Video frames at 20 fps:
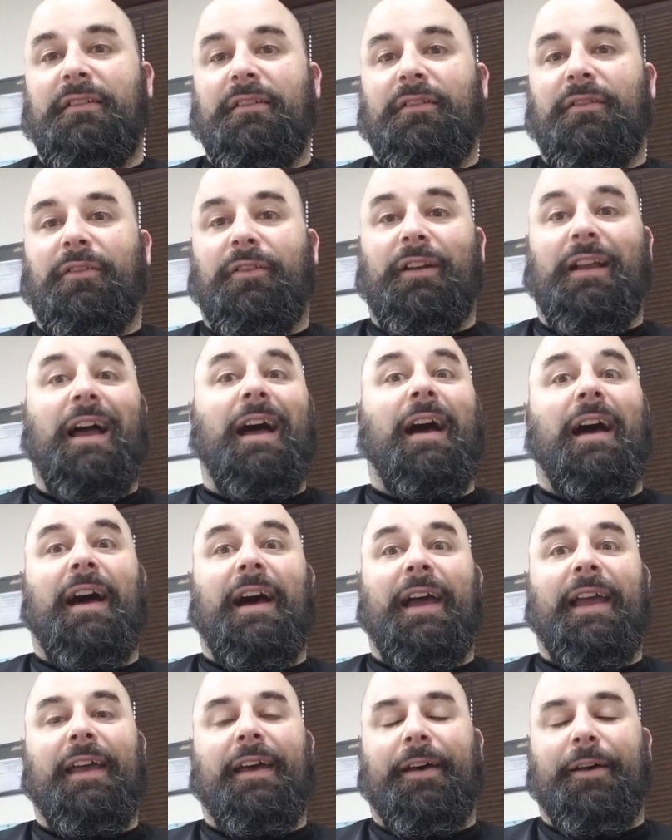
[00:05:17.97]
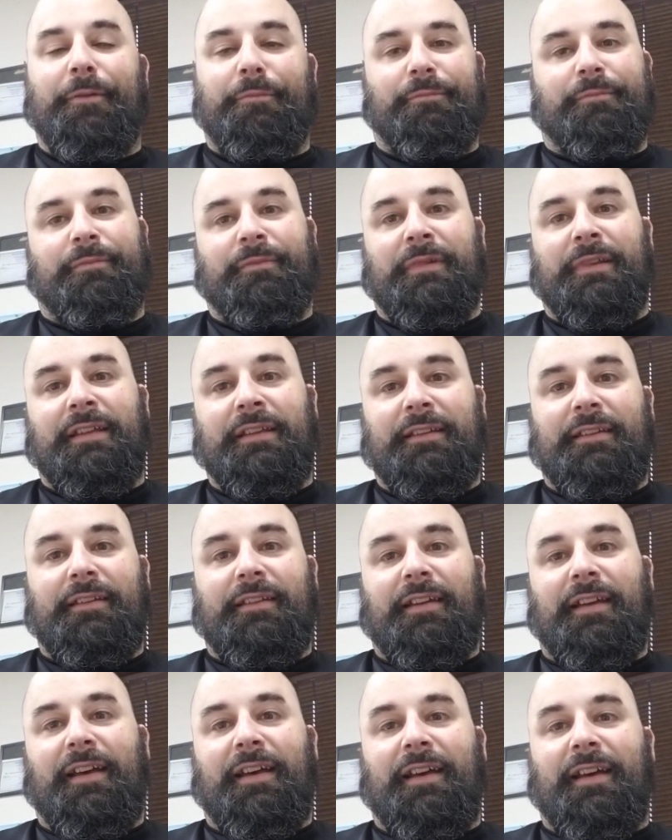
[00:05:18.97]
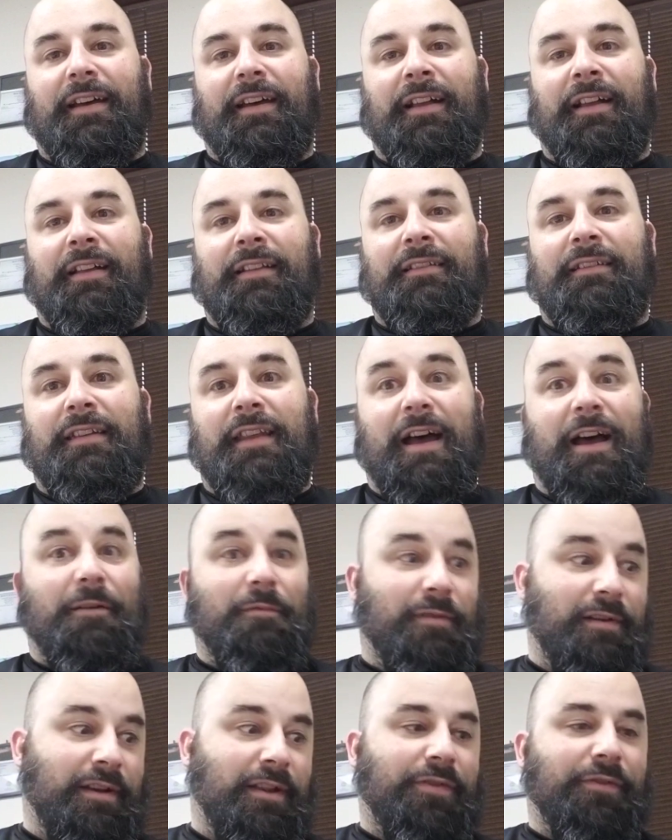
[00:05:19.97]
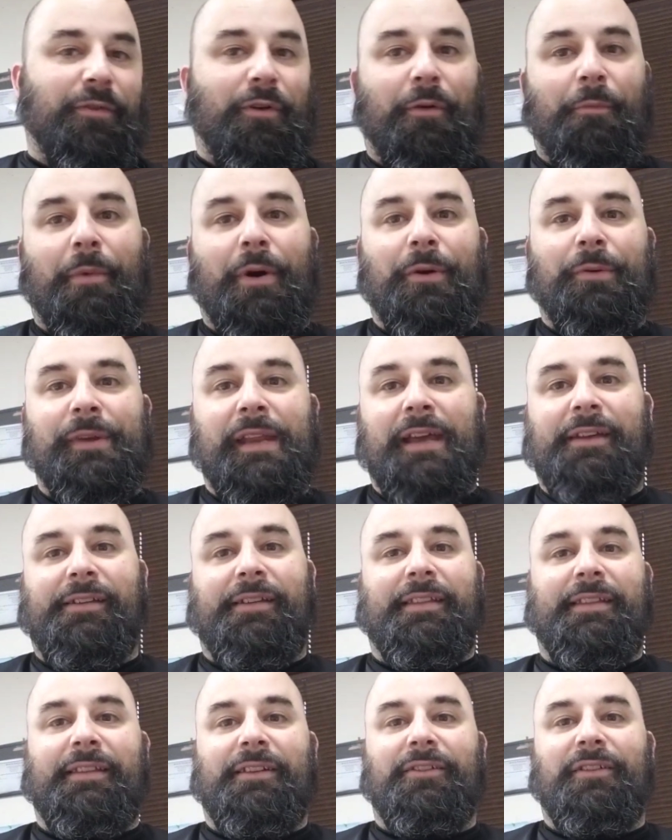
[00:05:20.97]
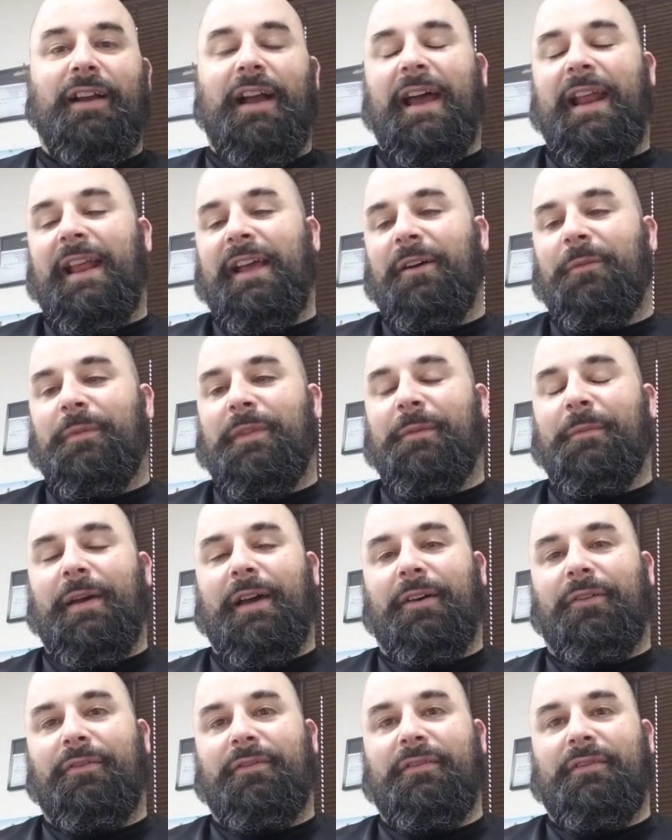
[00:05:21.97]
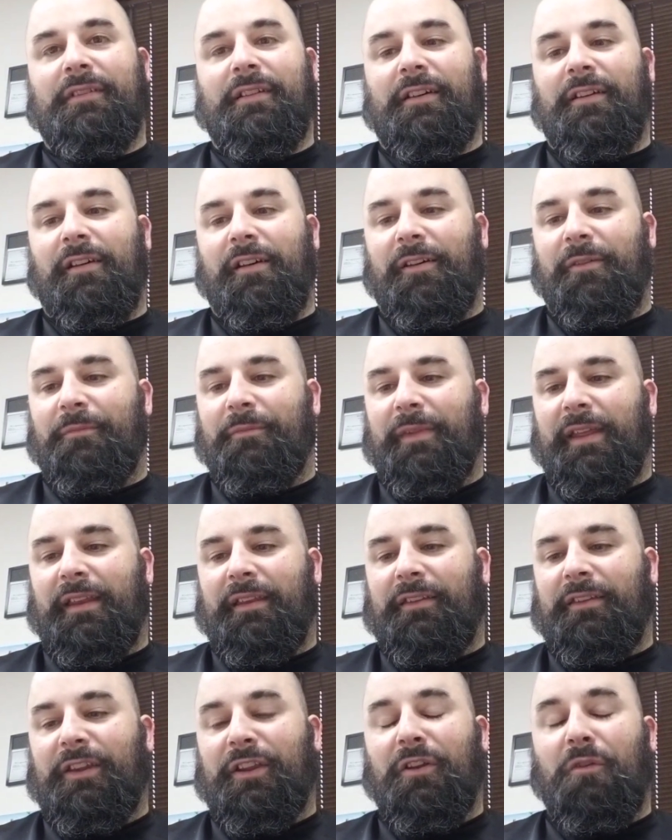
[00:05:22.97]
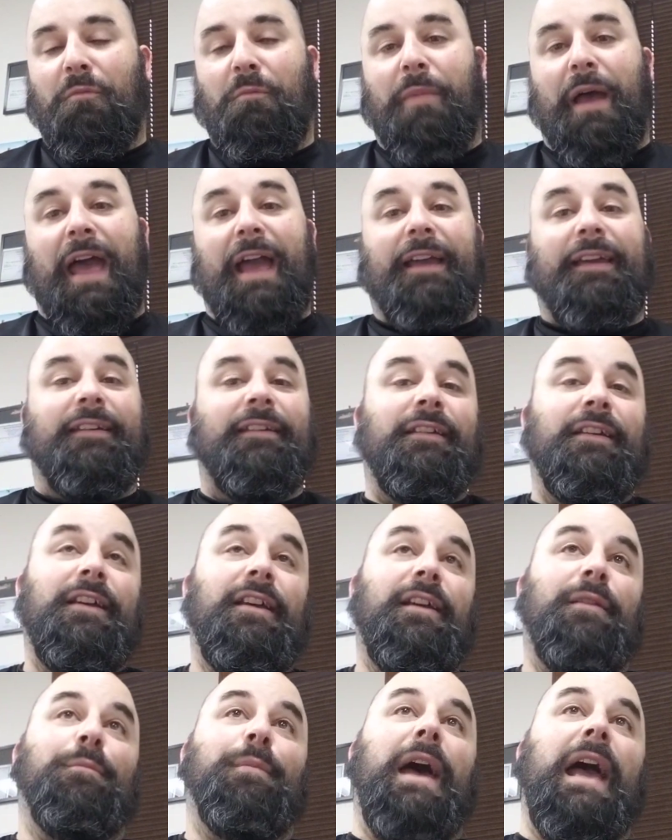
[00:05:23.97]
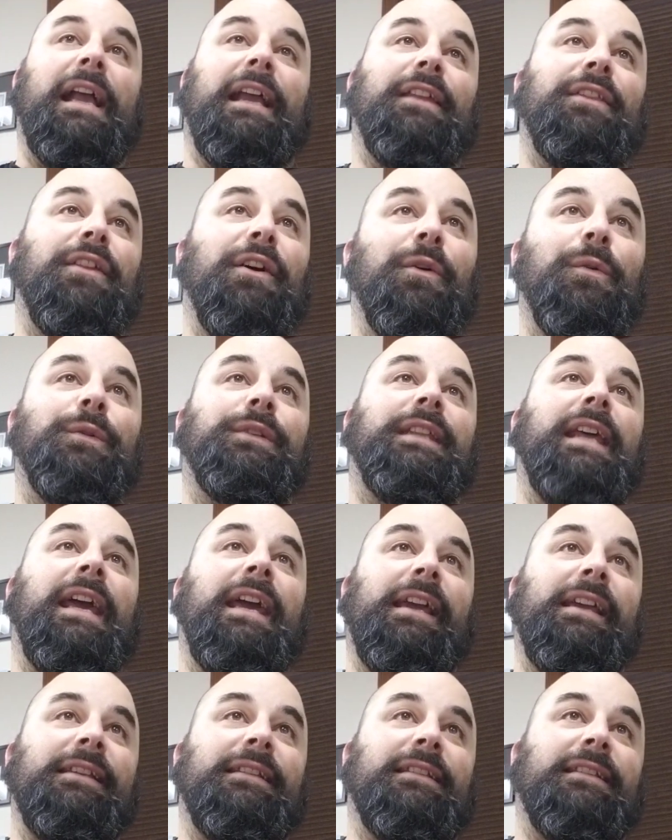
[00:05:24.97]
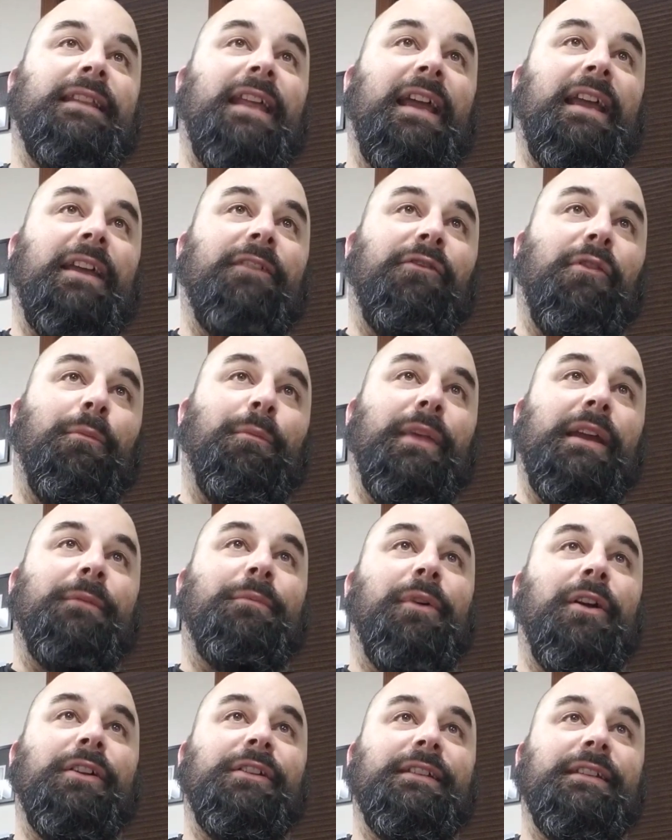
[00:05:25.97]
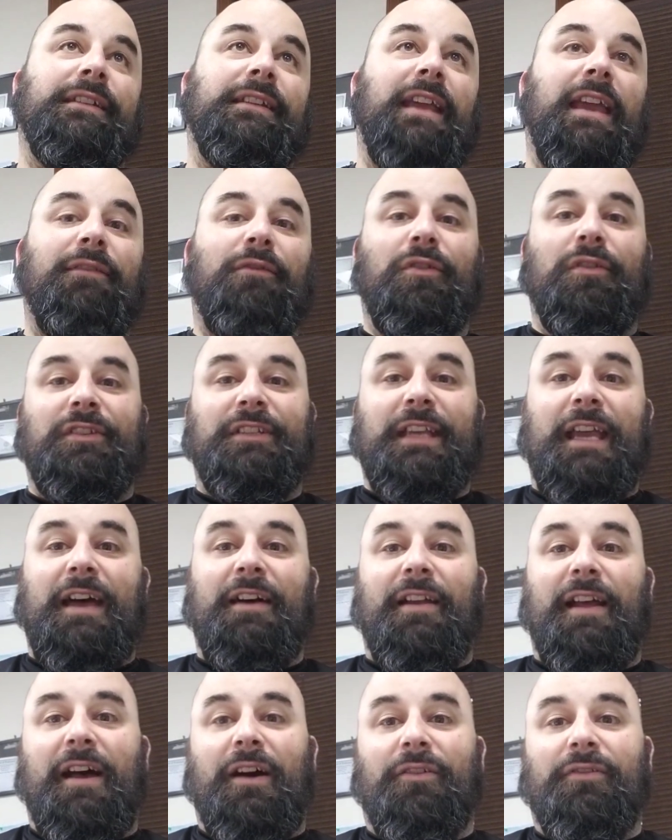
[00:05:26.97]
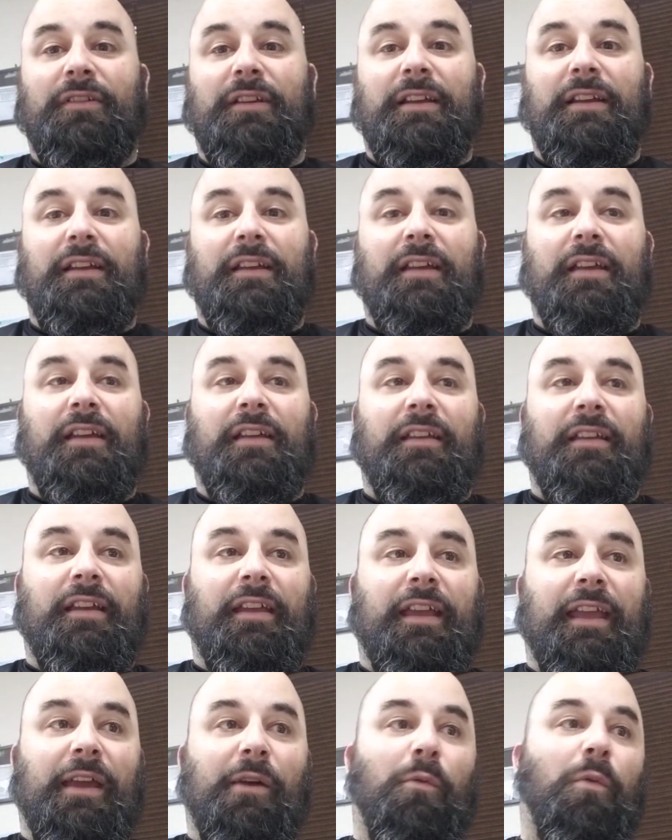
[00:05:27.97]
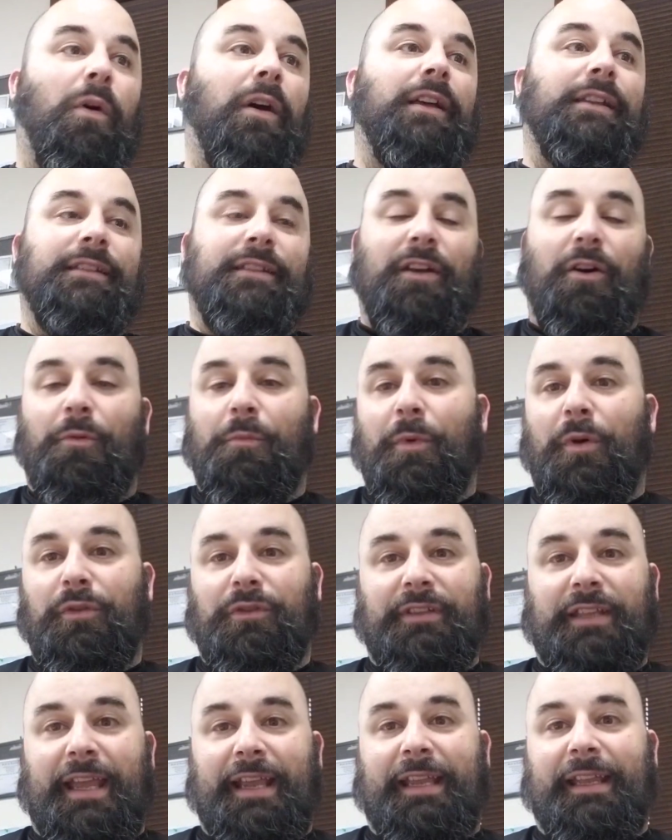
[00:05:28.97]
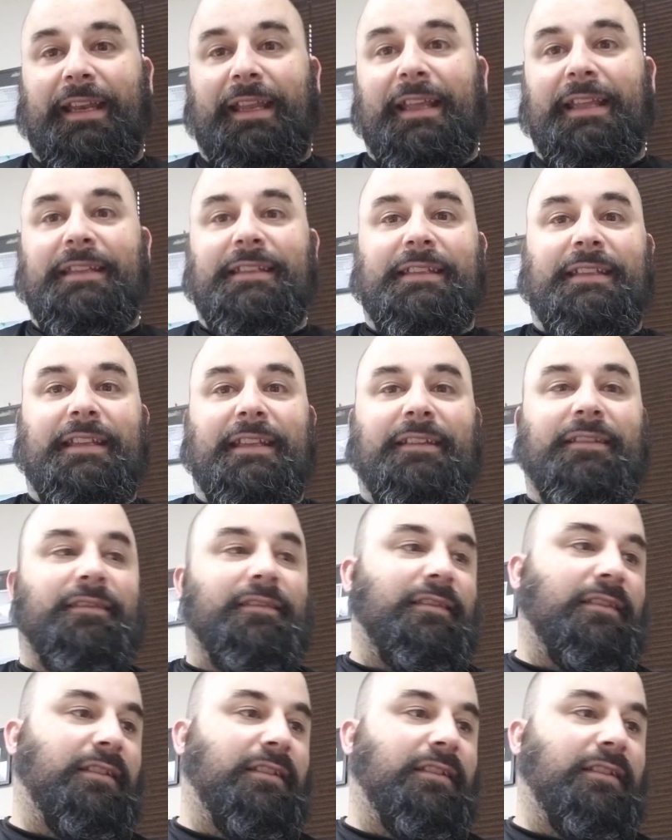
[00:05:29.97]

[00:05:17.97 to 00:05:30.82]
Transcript: or got high up, uh, not wanting to throw a bone down to the little guy to help them out. Um, and you know, back back in those days, like if a big person gave you a shout out, it was almost like an instant.